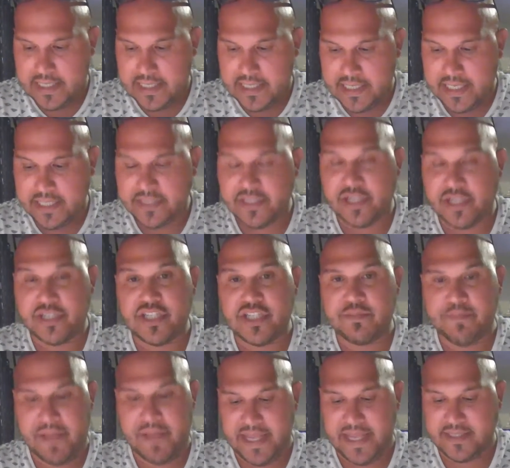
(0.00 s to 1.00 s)
he
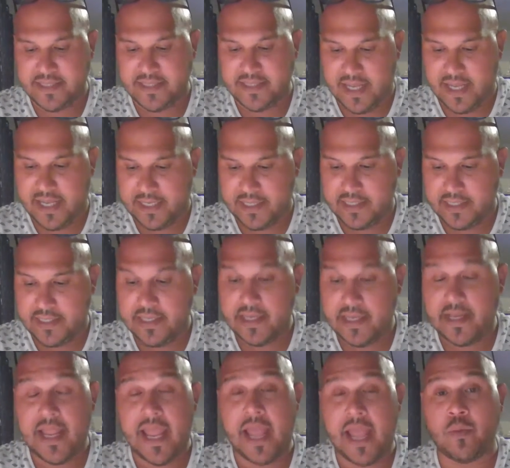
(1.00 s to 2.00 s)
touches base on,
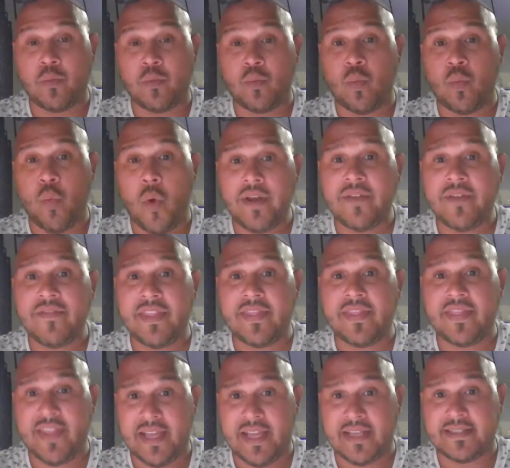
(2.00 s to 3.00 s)
and one of the
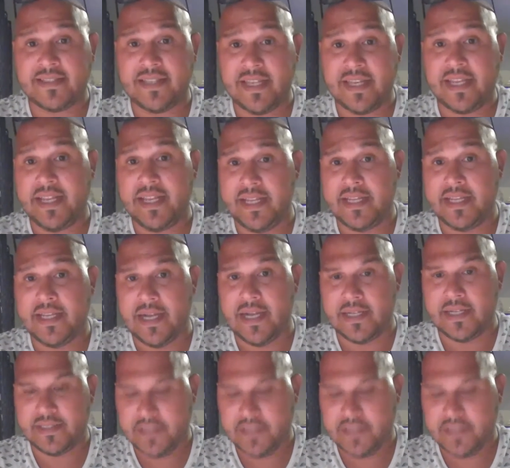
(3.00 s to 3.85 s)
things that he